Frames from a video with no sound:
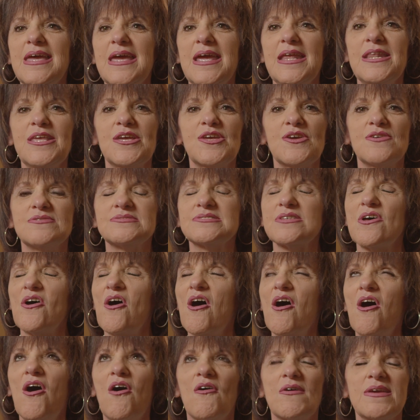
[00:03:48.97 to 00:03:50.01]
And he goes,
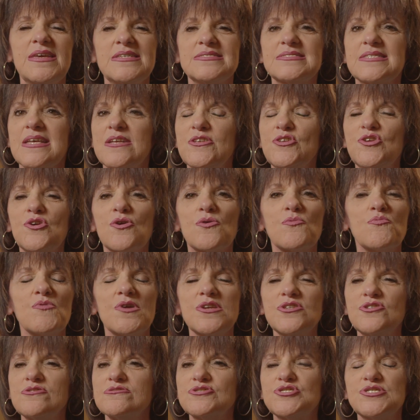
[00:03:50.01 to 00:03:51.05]
oh, he said,
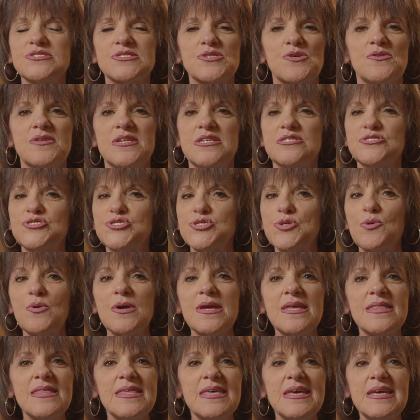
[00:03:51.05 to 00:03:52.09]
you're just going to
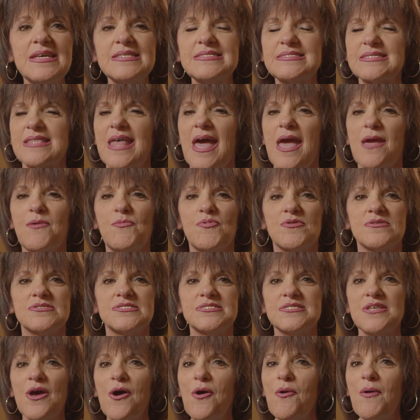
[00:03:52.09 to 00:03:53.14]
enjoy this. Like, we're
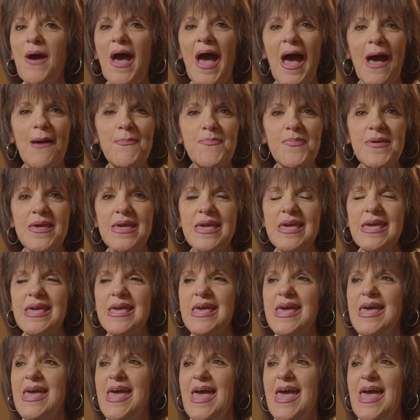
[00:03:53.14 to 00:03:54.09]
so happy.